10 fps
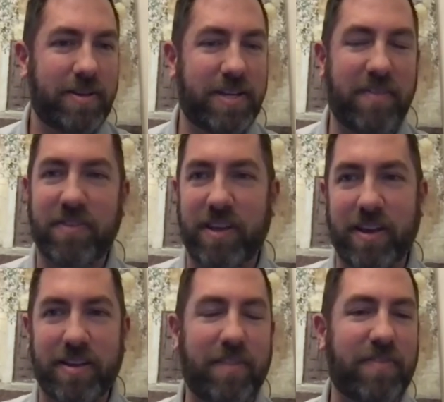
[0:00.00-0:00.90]

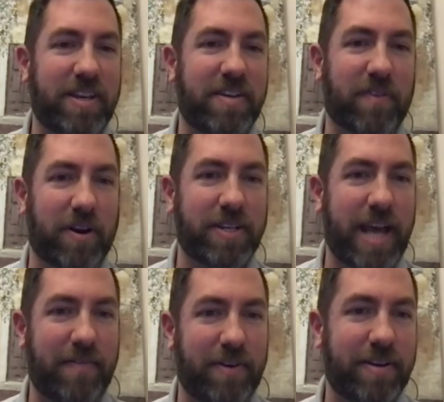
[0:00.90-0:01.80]
definitely different
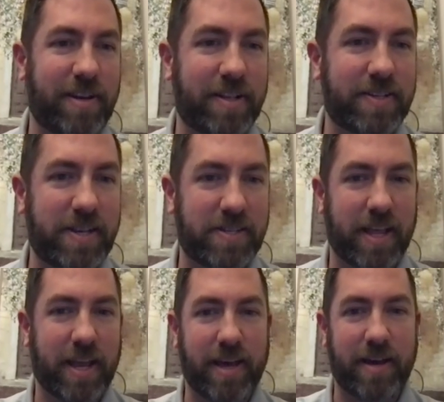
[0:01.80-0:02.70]
to have it in season
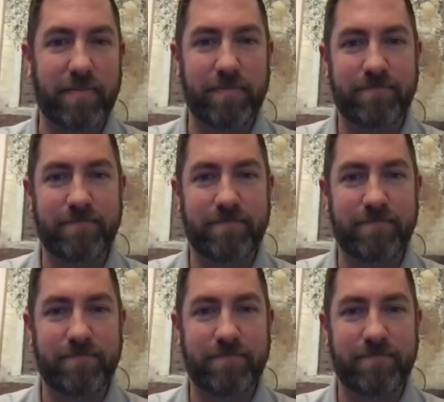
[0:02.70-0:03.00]
like that.